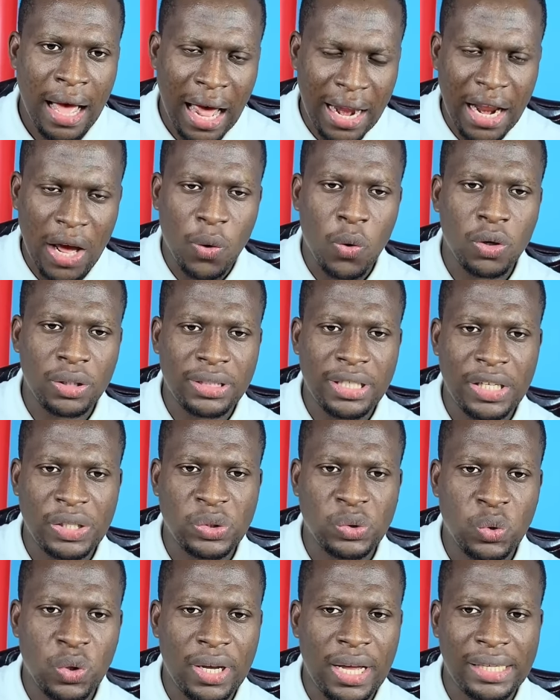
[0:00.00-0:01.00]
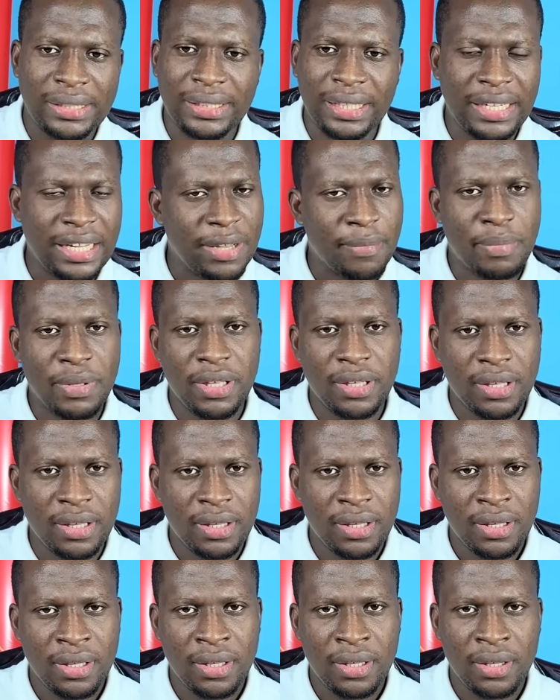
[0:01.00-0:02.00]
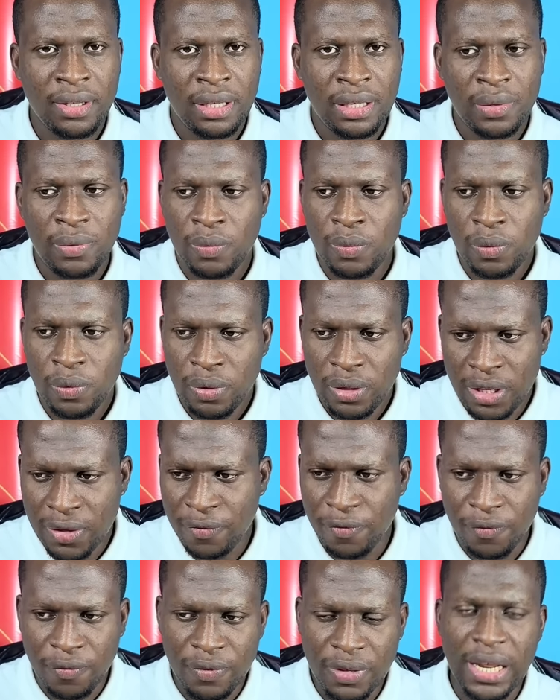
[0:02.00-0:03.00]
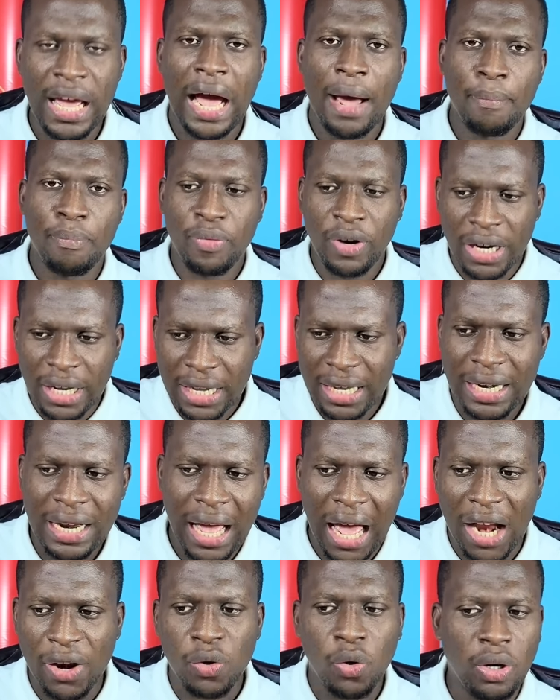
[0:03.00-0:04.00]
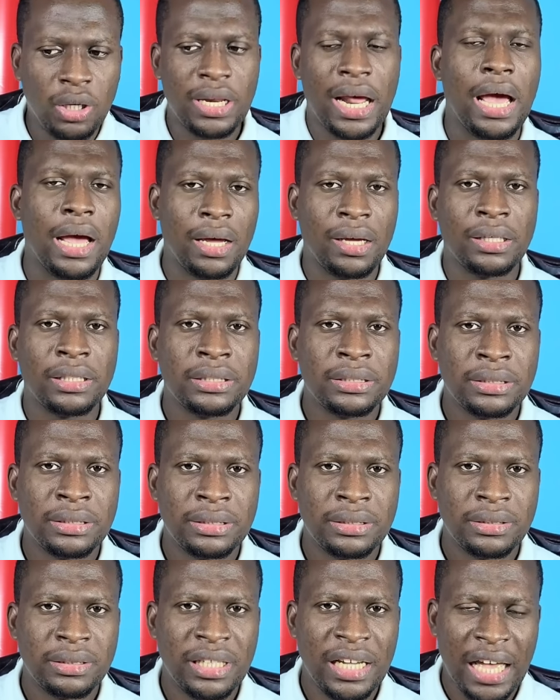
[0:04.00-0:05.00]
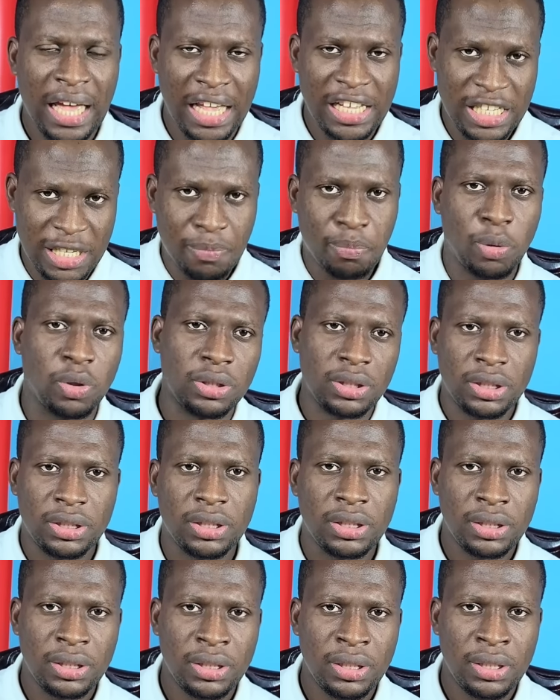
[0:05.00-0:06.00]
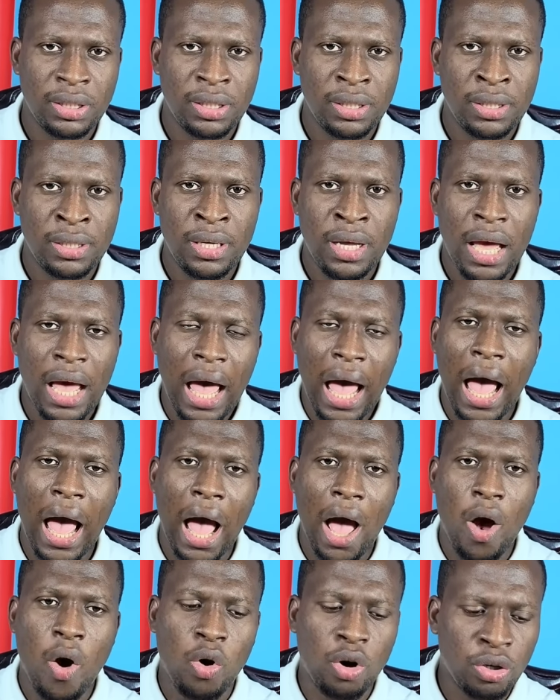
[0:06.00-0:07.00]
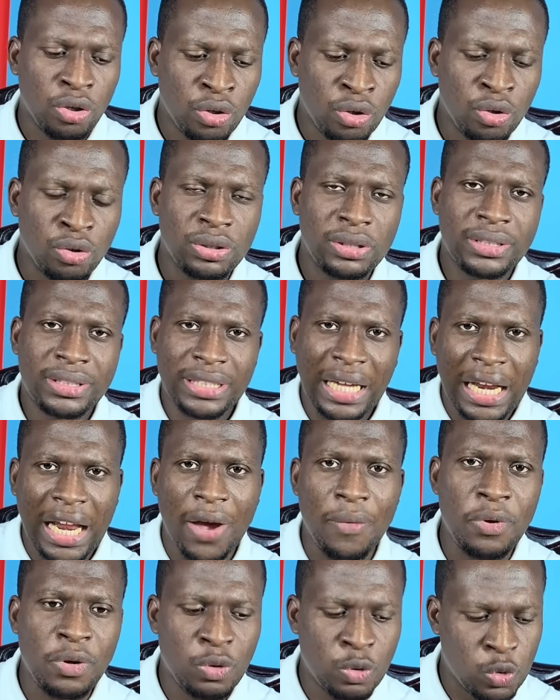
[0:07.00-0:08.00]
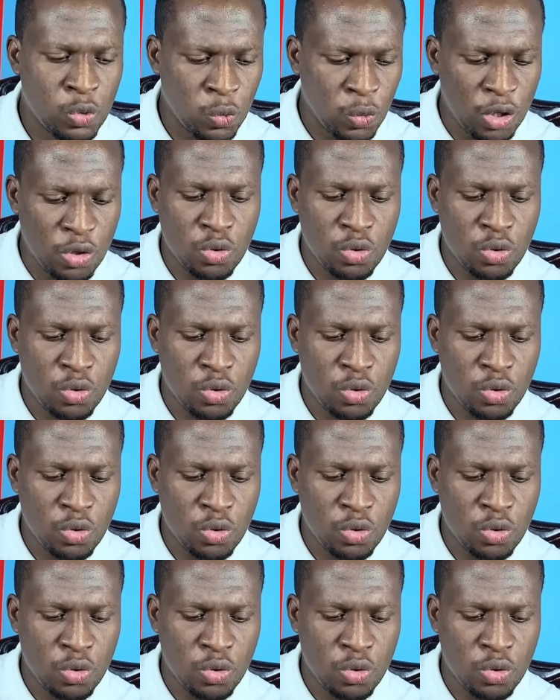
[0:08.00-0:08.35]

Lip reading: other quarters so cast a debi. If they are bringing another export, or no salary, no so